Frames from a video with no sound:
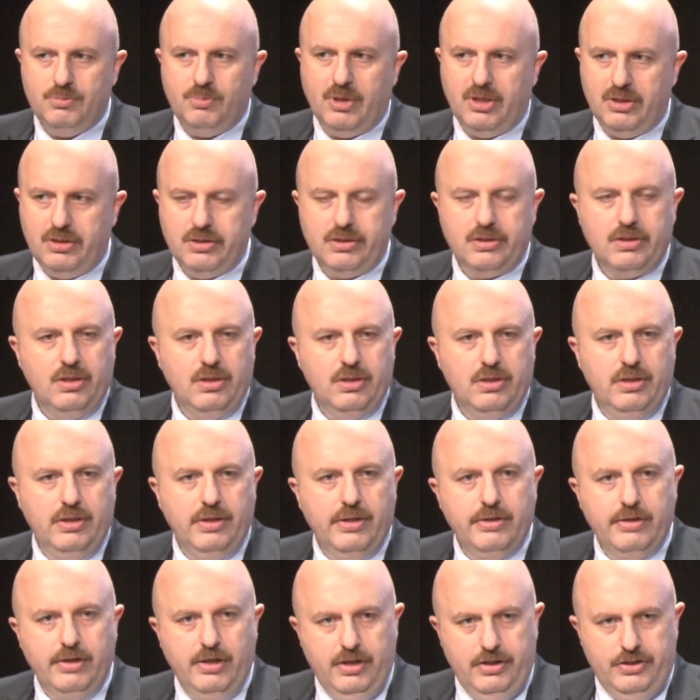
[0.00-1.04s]

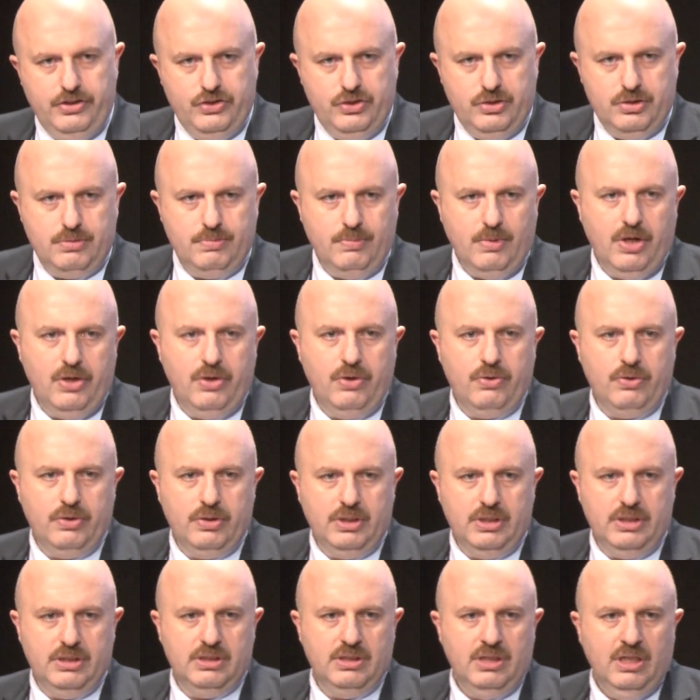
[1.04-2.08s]
particularly religious
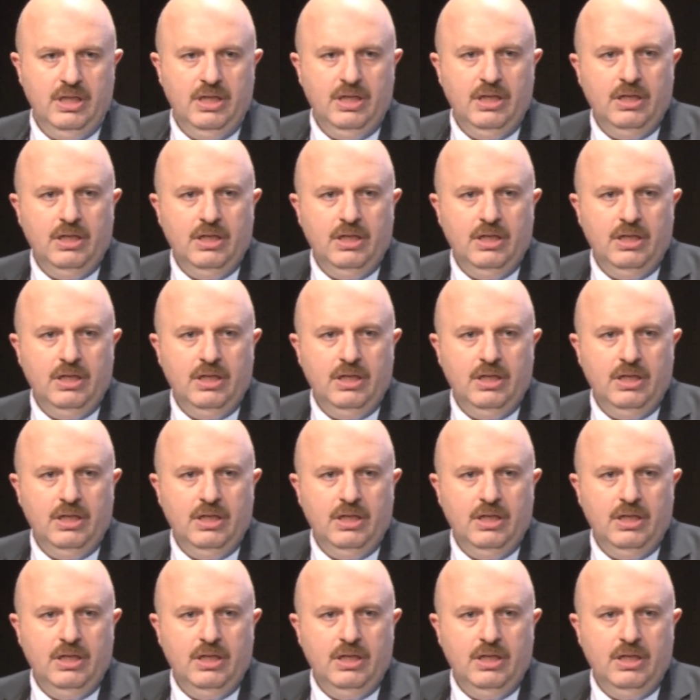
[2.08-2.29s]
minorities